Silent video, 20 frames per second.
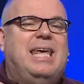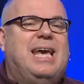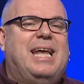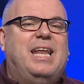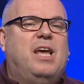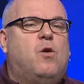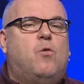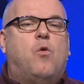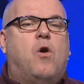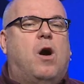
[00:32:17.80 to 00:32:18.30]

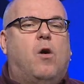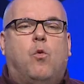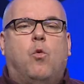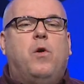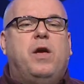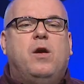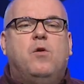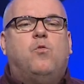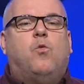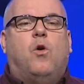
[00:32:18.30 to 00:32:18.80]
getting what
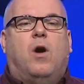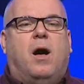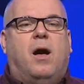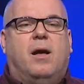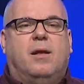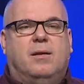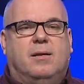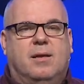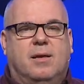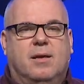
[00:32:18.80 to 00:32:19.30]
we
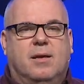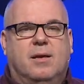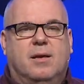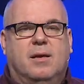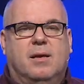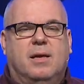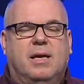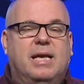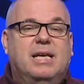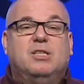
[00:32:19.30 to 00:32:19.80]
want
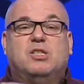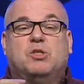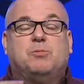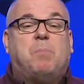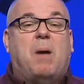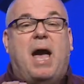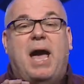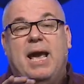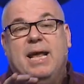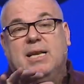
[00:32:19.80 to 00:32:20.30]
in
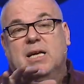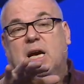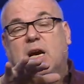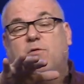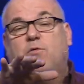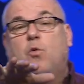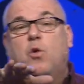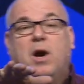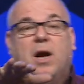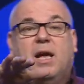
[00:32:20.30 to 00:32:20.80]
spite
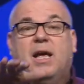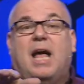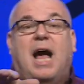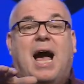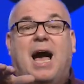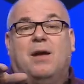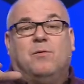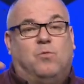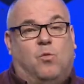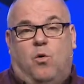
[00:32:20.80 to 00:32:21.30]
of what
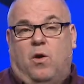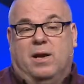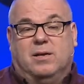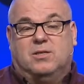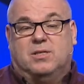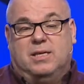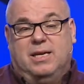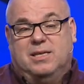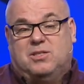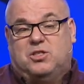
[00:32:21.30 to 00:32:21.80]
God
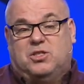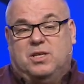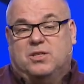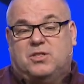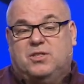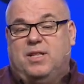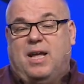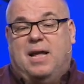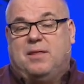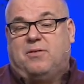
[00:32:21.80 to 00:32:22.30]
wants. It's
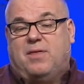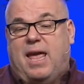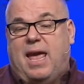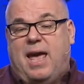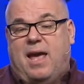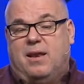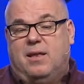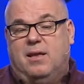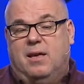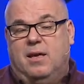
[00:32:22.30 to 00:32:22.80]
just not
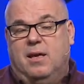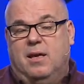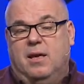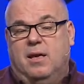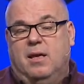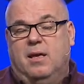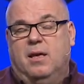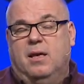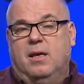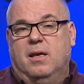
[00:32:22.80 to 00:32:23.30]
that.
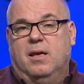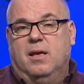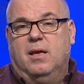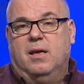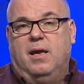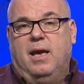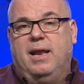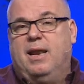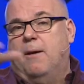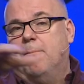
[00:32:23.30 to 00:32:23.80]

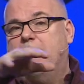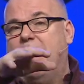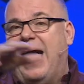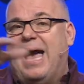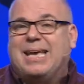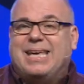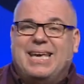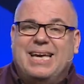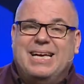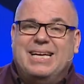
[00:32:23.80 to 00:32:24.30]
And
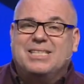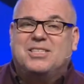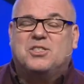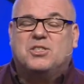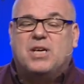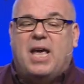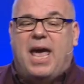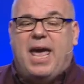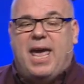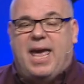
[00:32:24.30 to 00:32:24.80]
Habakkuk is
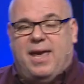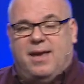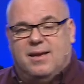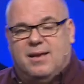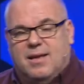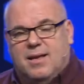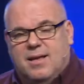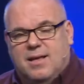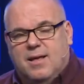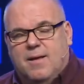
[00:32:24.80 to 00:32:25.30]
saying,
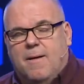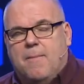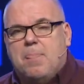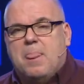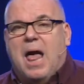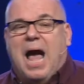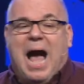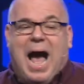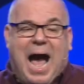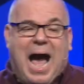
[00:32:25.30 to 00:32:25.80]

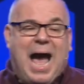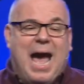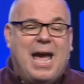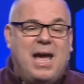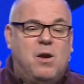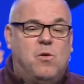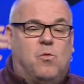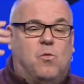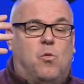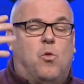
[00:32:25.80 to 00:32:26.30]

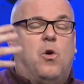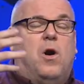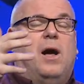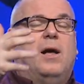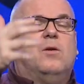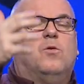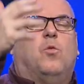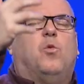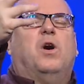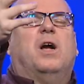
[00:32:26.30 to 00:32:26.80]
I
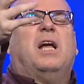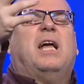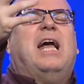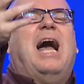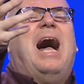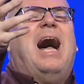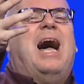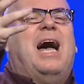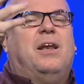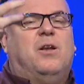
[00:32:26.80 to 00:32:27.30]
want what
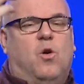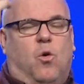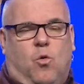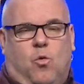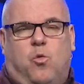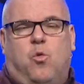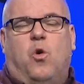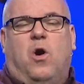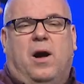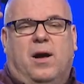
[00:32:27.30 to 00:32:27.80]
God
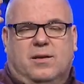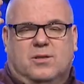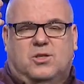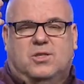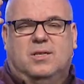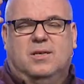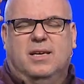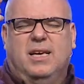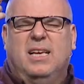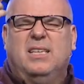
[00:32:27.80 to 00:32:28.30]

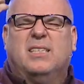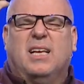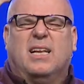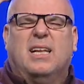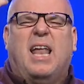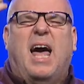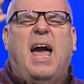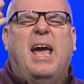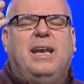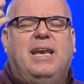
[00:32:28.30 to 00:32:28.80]
wants. He's
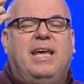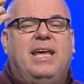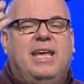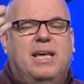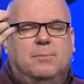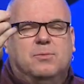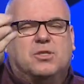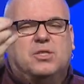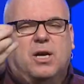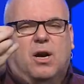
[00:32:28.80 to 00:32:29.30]
aligning
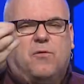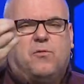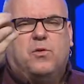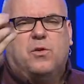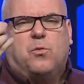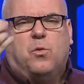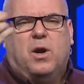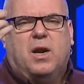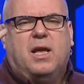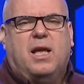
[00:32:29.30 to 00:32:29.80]
himself
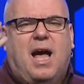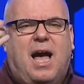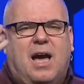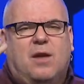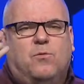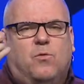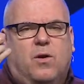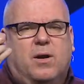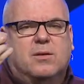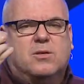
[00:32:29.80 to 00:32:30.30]
with what
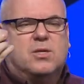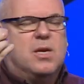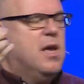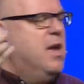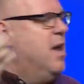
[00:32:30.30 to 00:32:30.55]
God wants.